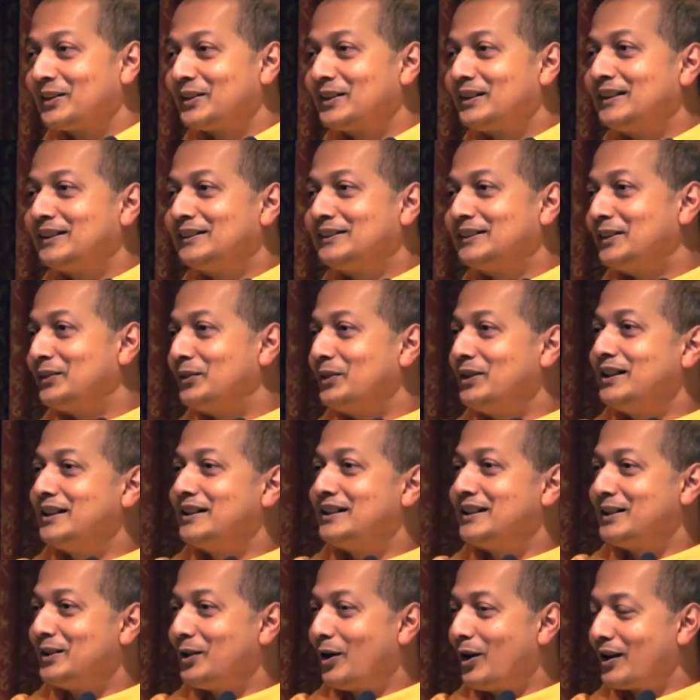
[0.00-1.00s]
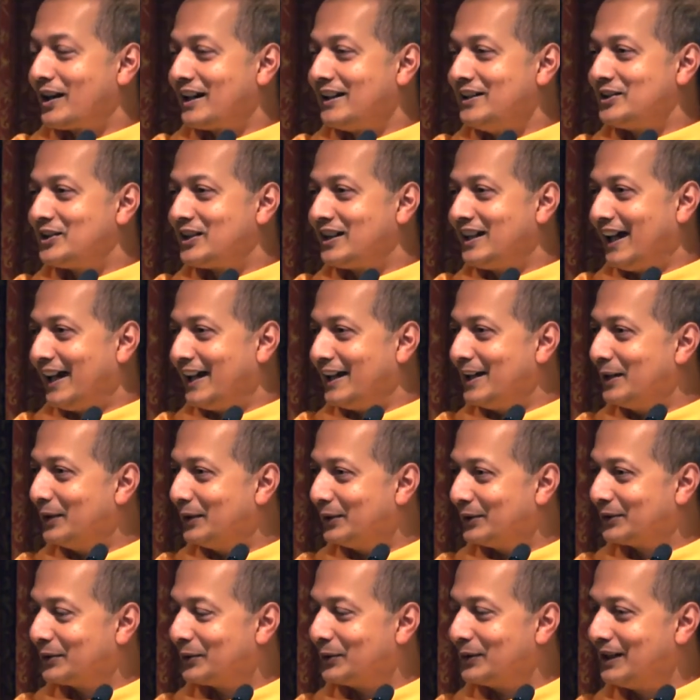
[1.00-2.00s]
So this is weird orange guy
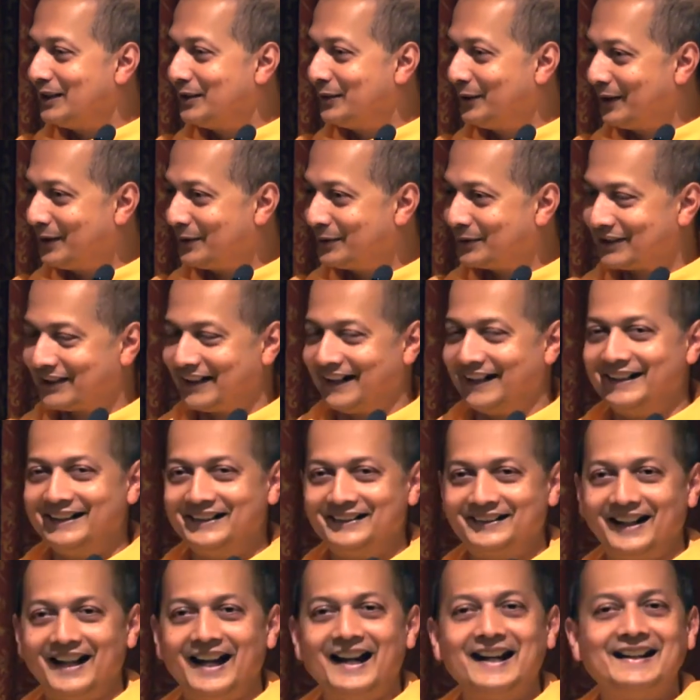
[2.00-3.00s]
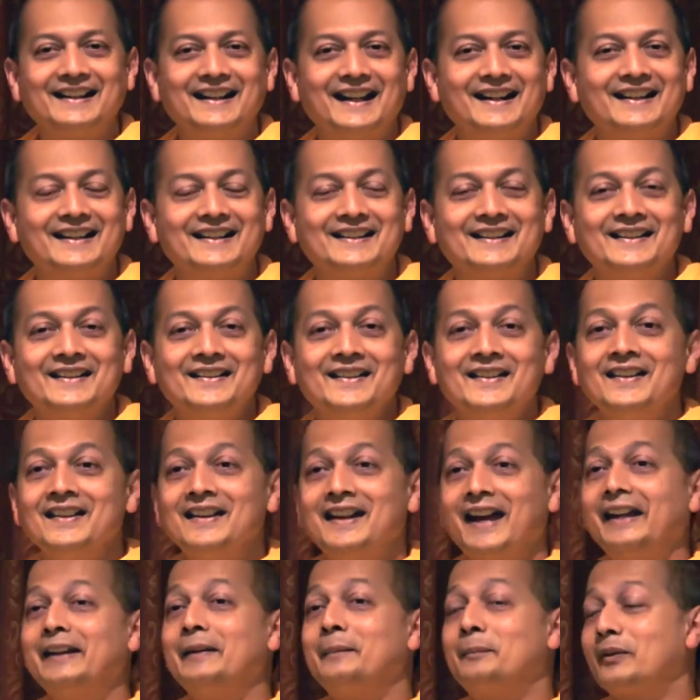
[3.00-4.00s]
who's the only one who's read, it.
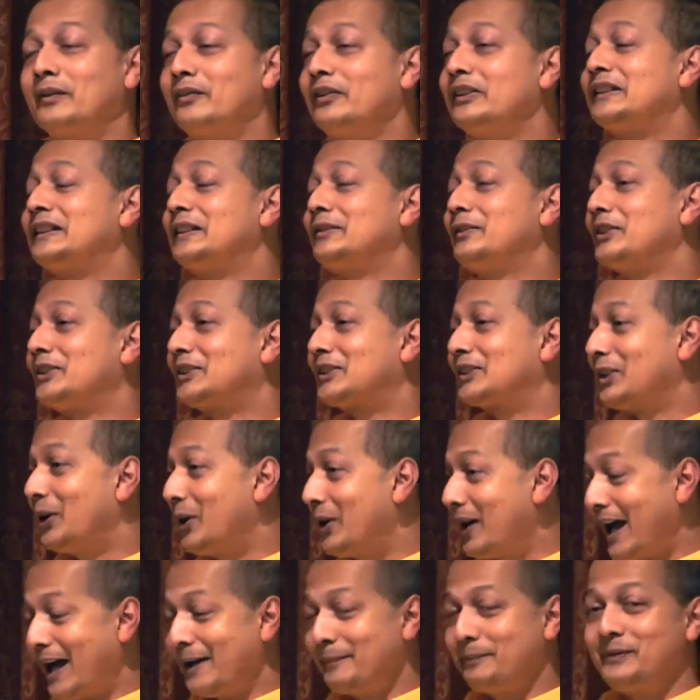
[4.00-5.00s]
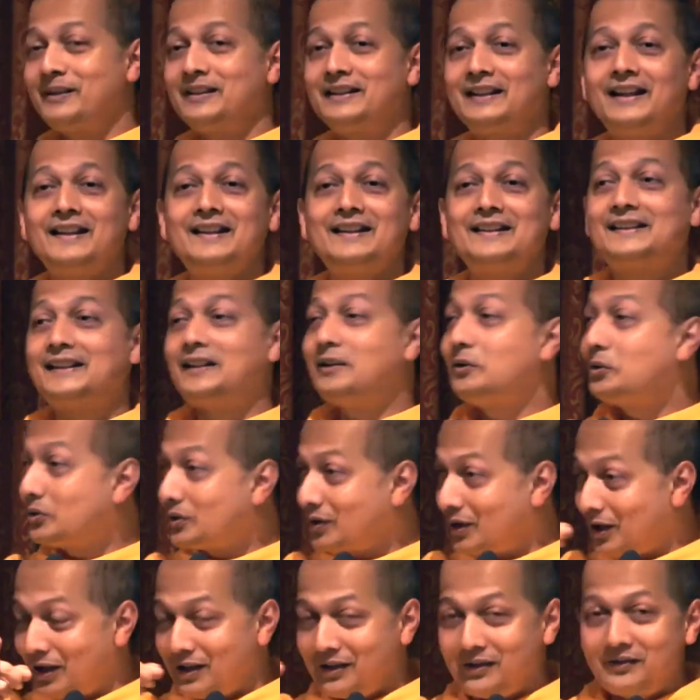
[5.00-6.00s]
And the professor was so happy. He said, "You
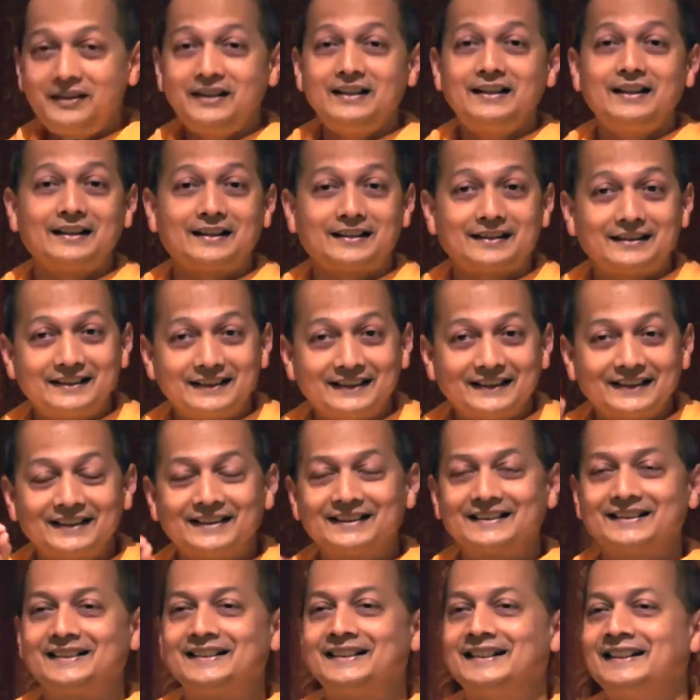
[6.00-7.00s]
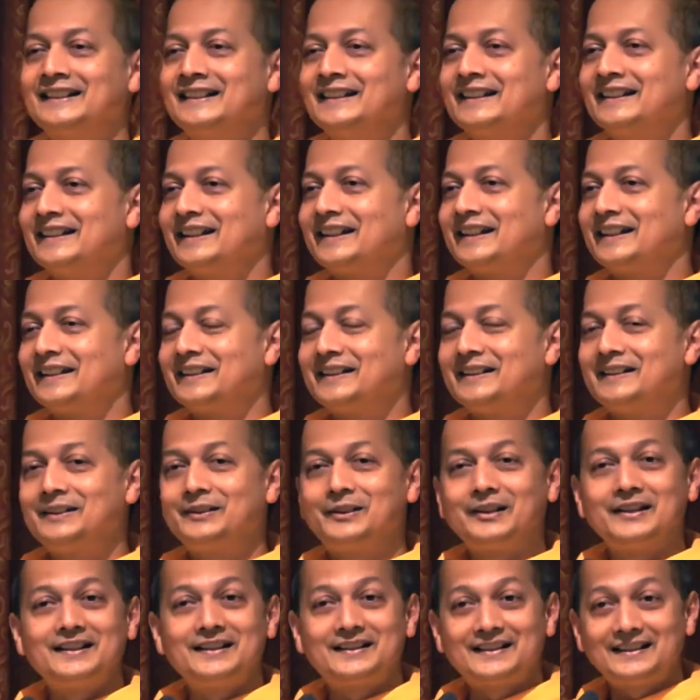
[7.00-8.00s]
should all read it. This is uh, uh,
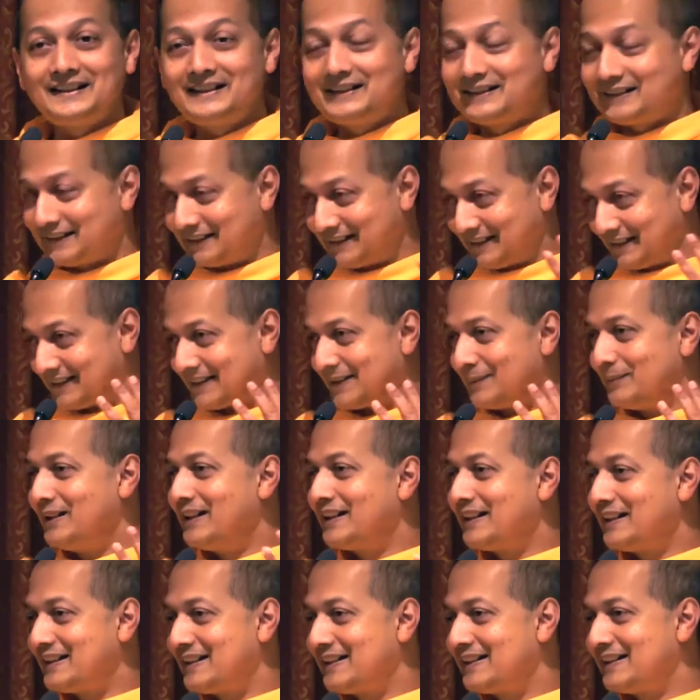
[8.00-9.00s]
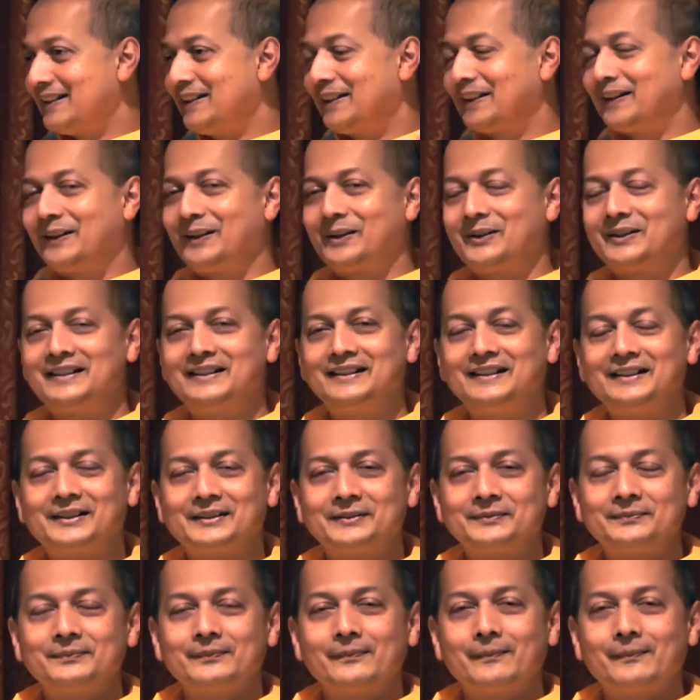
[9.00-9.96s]
you can see the similarities in thought there."